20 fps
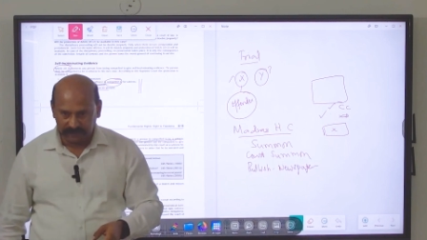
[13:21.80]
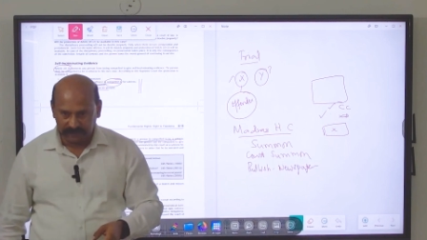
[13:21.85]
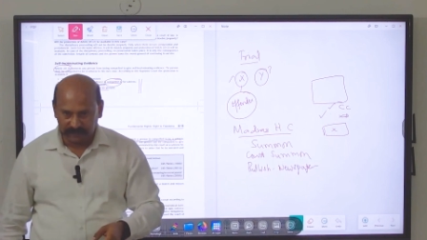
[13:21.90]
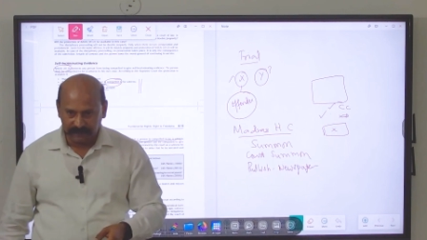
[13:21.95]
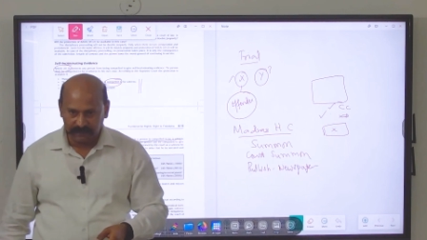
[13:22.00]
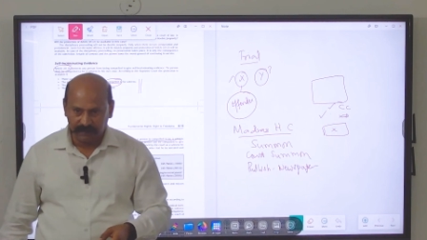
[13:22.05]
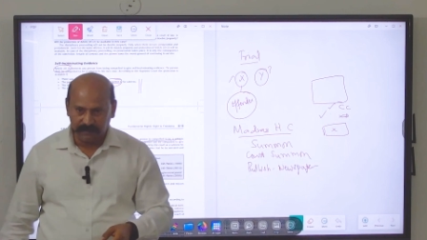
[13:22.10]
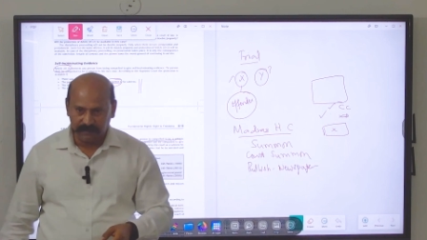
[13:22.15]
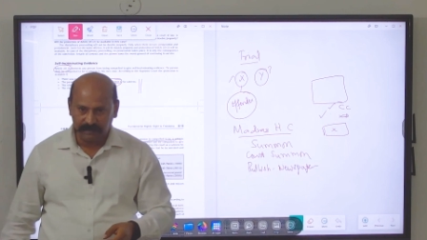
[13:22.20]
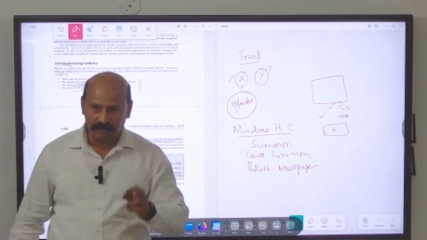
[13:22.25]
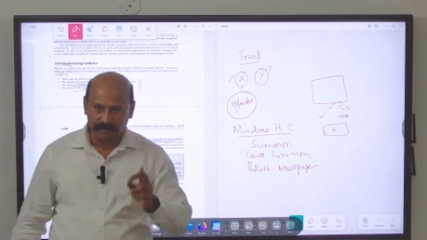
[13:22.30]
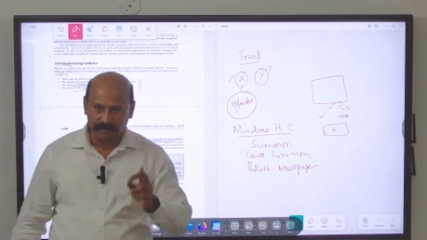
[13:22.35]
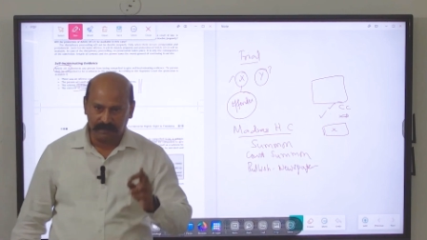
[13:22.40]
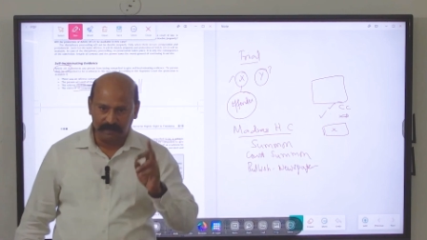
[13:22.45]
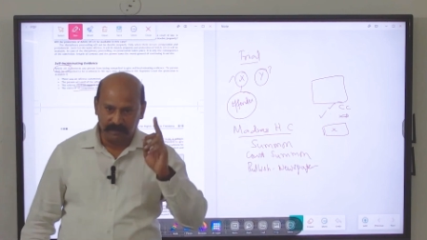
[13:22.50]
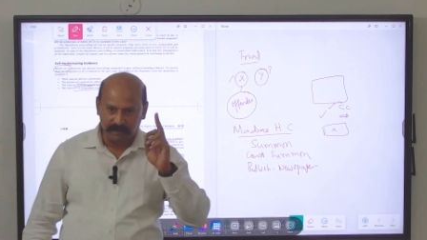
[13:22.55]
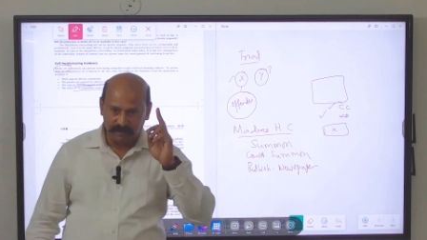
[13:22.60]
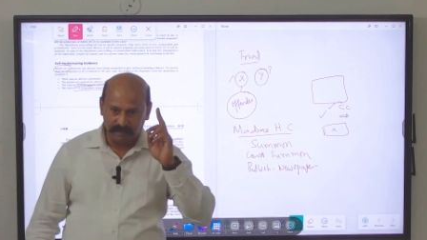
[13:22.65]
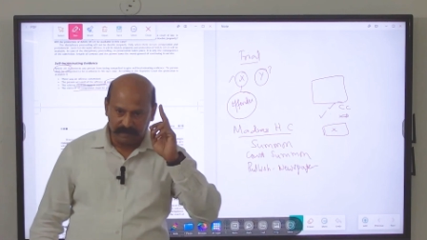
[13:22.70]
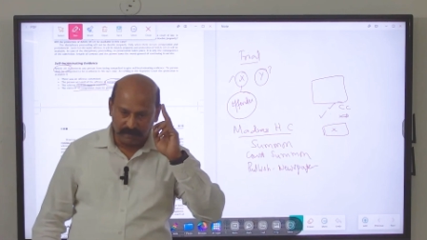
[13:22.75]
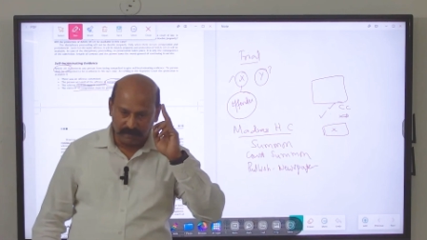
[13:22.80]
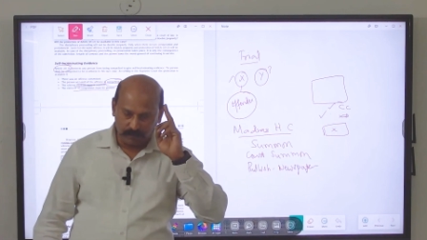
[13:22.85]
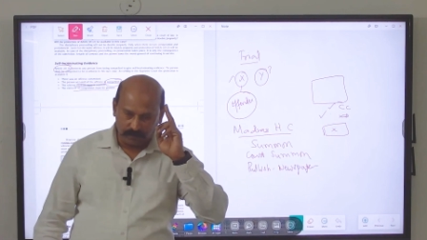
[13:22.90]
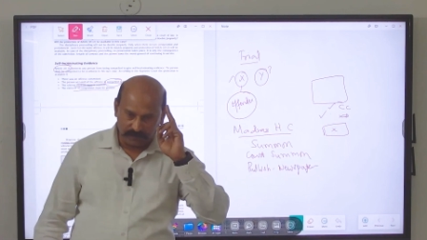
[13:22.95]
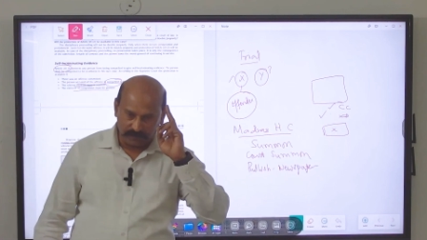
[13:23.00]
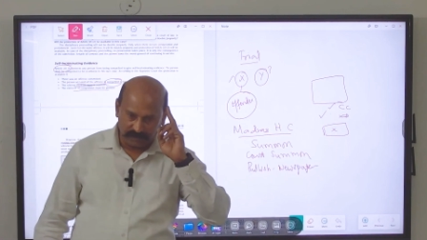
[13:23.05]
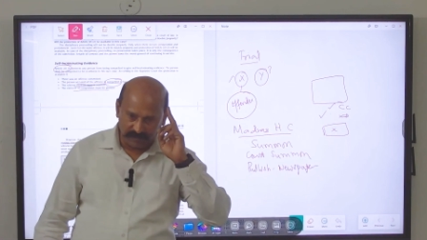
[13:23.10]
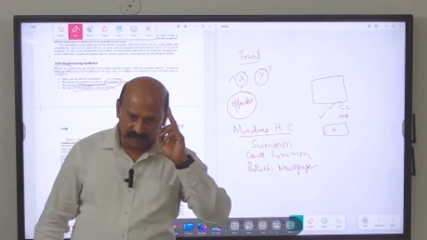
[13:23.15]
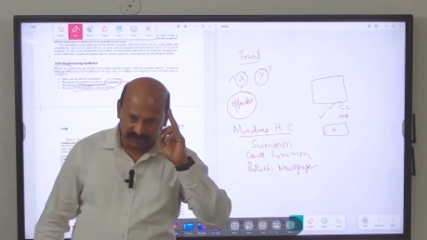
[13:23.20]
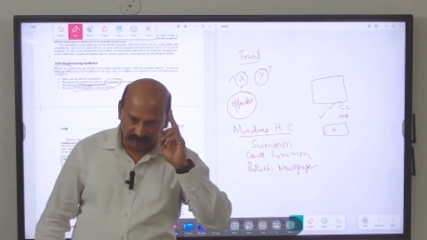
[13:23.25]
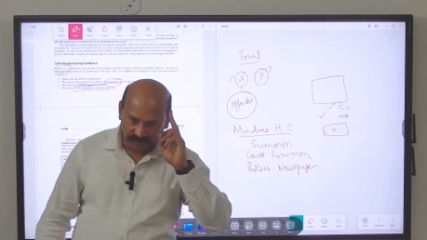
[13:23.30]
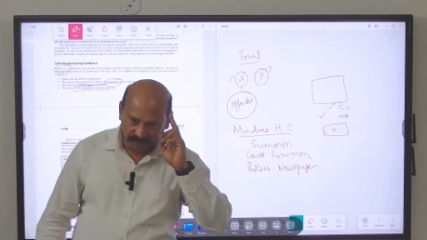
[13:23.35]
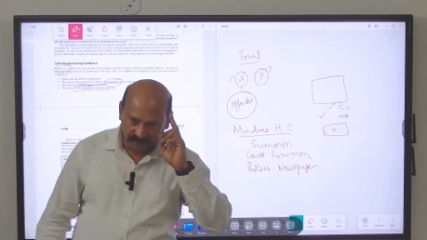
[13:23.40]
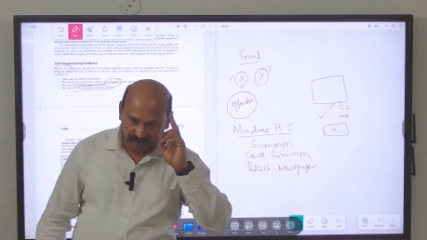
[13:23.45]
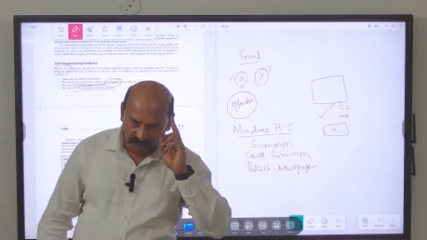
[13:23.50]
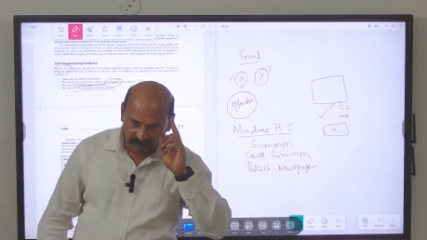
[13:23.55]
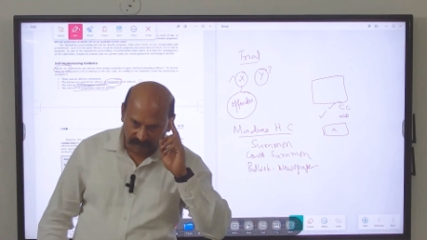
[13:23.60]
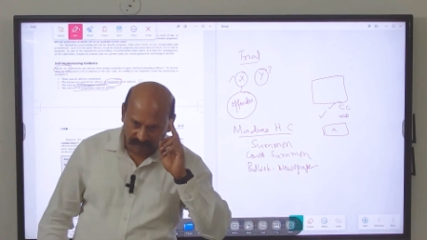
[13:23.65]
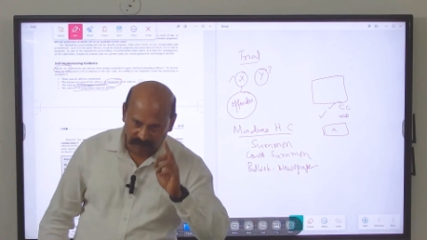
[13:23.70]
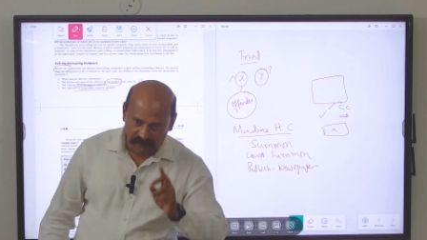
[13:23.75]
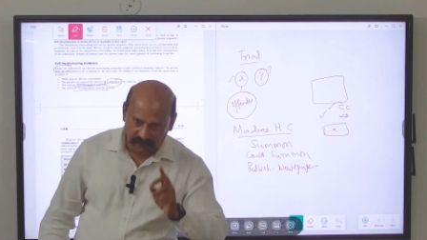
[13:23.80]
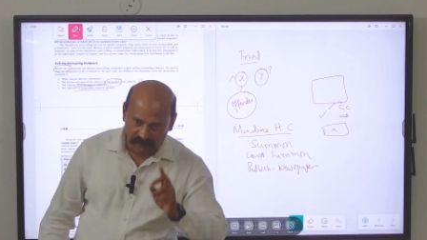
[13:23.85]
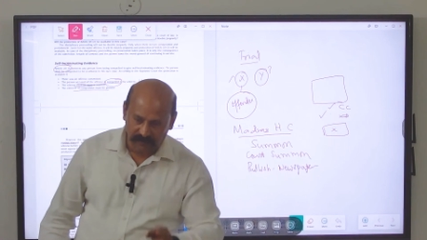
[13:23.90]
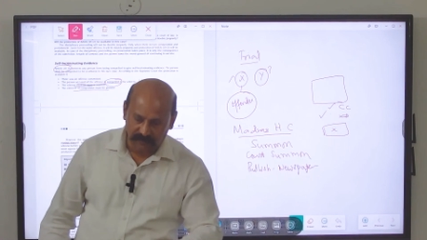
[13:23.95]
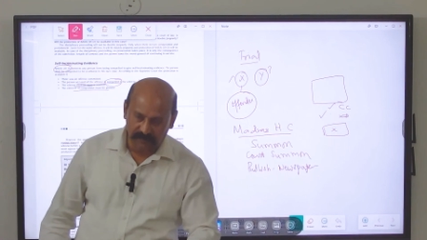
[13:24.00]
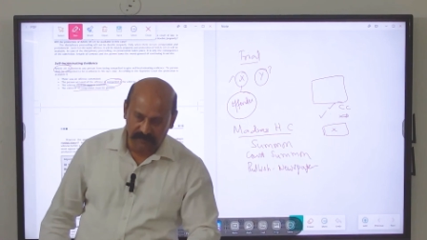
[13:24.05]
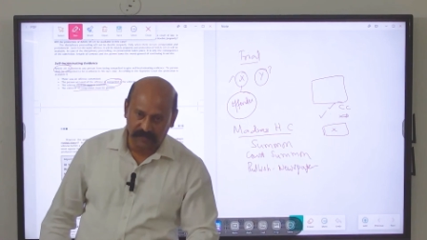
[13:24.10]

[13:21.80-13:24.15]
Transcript: provides only for